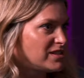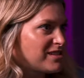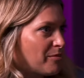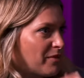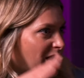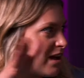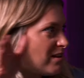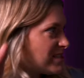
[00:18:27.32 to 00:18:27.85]

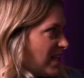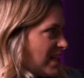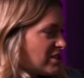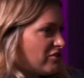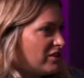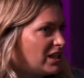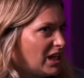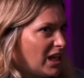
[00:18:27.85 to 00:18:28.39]
something else
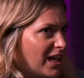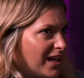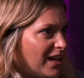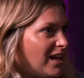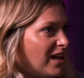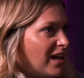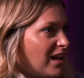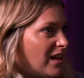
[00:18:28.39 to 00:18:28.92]
later in the year.
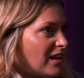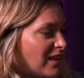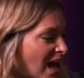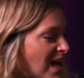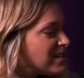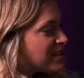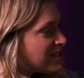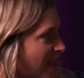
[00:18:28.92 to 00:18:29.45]

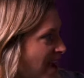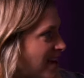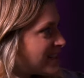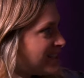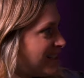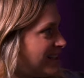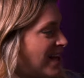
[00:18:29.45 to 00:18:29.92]
That's sexy.